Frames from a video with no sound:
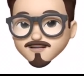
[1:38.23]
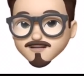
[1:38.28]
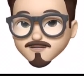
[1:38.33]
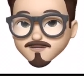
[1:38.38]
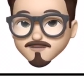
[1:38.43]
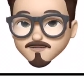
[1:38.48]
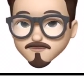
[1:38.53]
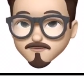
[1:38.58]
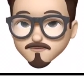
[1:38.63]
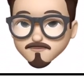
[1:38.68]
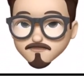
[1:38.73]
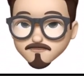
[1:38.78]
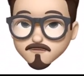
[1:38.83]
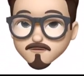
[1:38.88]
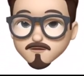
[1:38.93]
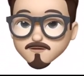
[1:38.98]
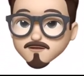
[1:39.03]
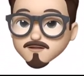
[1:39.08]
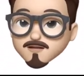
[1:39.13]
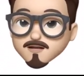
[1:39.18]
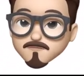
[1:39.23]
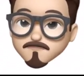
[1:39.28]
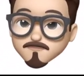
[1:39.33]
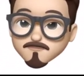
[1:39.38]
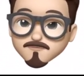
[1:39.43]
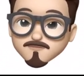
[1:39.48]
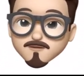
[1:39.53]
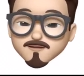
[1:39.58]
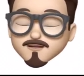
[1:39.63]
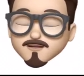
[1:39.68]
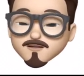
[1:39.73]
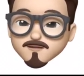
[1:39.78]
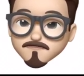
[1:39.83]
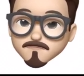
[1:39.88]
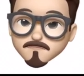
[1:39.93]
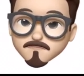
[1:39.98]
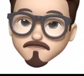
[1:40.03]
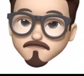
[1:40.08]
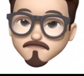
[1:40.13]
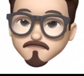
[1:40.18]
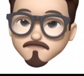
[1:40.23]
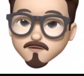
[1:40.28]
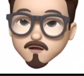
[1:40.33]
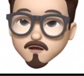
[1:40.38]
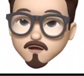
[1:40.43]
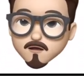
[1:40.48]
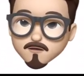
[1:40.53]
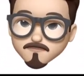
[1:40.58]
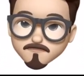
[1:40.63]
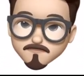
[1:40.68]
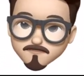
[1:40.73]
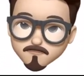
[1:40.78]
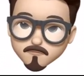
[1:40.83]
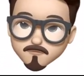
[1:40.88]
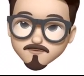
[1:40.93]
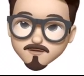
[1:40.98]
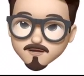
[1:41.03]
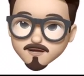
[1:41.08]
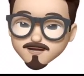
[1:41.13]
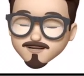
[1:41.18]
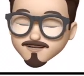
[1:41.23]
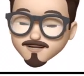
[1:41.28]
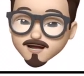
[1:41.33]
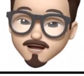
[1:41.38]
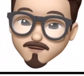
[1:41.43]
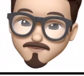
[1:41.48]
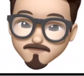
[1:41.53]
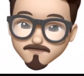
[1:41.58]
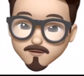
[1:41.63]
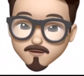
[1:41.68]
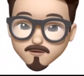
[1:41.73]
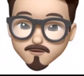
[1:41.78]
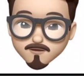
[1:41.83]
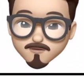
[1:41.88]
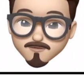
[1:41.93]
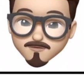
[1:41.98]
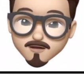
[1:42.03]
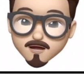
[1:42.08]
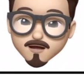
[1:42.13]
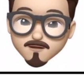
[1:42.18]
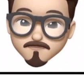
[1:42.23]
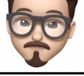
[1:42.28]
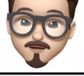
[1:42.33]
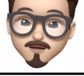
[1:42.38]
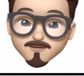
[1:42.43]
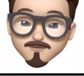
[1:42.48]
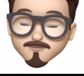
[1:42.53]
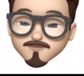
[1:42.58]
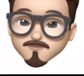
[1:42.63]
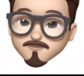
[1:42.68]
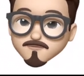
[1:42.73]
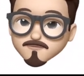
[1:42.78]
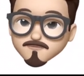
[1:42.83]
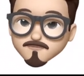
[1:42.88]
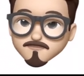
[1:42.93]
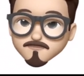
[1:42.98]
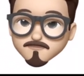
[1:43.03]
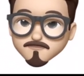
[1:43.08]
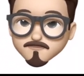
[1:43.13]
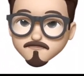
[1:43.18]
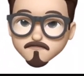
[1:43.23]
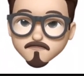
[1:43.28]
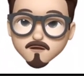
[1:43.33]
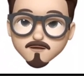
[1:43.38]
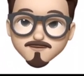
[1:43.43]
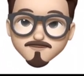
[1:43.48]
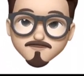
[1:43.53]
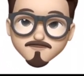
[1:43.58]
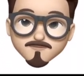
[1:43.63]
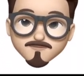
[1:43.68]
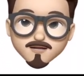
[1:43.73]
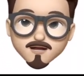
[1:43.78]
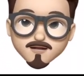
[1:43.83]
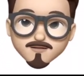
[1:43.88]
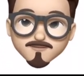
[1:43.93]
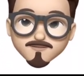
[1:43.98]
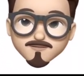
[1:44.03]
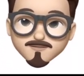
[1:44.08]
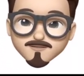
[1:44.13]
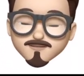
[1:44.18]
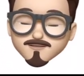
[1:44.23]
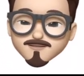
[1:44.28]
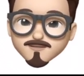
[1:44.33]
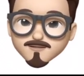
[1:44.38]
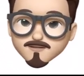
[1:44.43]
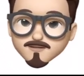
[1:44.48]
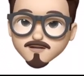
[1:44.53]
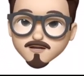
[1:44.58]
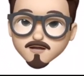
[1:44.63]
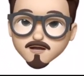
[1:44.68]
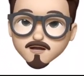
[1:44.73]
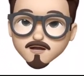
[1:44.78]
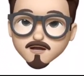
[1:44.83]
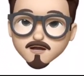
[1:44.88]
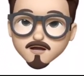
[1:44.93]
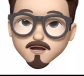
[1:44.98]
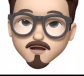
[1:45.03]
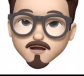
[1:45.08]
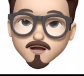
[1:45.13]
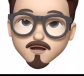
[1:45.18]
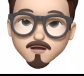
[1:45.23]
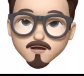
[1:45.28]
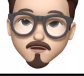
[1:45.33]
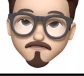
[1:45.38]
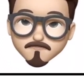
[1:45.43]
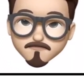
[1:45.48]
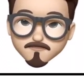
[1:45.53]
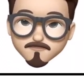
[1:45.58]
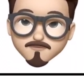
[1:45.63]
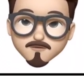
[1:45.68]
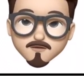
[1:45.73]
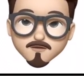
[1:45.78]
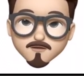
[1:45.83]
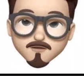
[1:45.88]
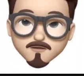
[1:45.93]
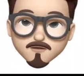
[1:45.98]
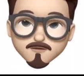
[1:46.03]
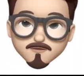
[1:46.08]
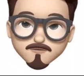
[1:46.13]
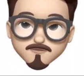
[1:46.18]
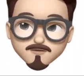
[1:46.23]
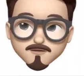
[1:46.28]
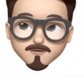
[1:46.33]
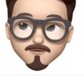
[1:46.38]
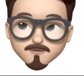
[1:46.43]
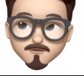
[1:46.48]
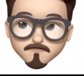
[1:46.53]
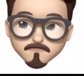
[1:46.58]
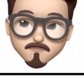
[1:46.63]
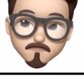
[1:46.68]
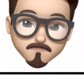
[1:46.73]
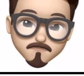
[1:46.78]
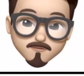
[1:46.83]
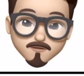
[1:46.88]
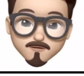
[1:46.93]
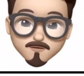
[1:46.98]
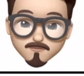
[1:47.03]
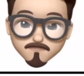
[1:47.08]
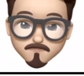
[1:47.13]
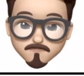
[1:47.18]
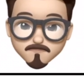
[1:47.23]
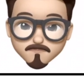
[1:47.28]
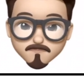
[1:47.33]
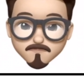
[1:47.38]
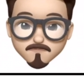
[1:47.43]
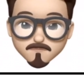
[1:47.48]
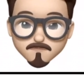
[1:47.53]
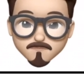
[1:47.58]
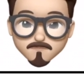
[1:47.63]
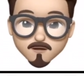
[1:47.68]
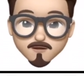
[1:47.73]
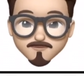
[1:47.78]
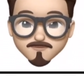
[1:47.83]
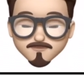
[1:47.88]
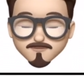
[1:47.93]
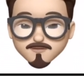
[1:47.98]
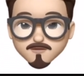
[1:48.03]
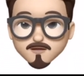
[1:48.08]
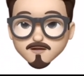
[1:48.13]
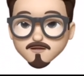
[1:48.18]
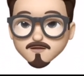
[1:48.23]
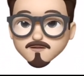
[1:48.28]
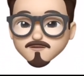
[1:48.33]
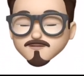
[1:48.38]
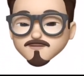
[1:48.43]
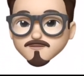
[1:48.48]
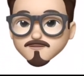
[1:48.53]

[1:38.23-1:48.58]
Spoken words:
So if you're wondering, I'm using Procreate app on iPad to do my sketch, and I'm using this purple pencil color